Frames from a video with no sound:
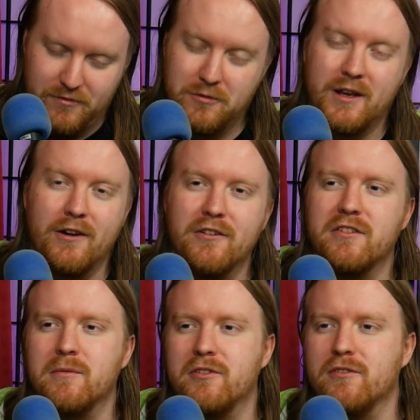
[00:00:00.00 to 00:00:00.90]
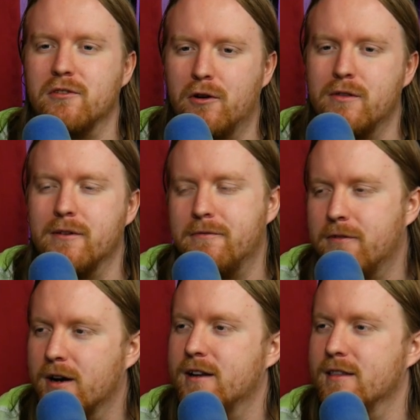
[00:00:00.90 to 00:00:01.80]
You care so much. up. Learn the
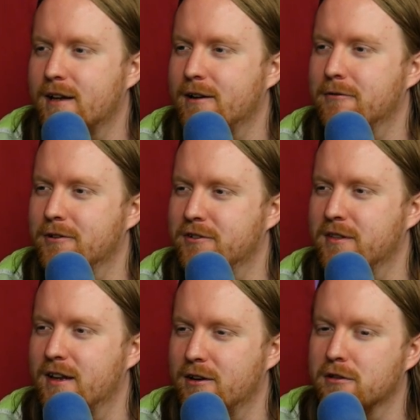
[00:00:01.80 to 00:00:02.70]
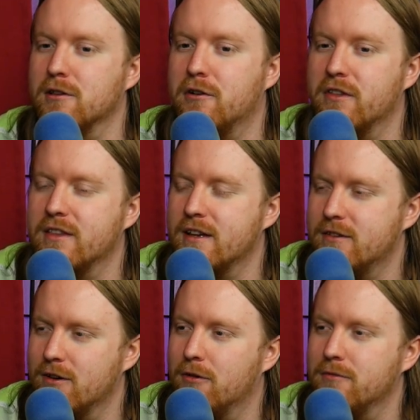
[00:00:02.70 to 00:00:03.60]
fucking language, and then you'll learn that they
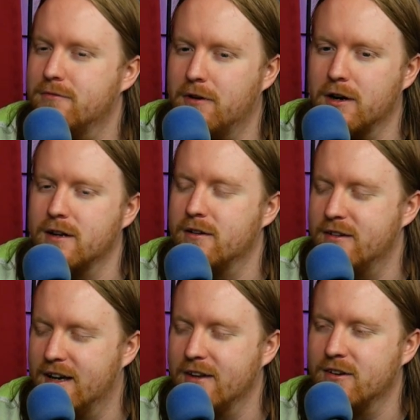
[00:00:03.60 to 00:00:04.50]
don't fucking are not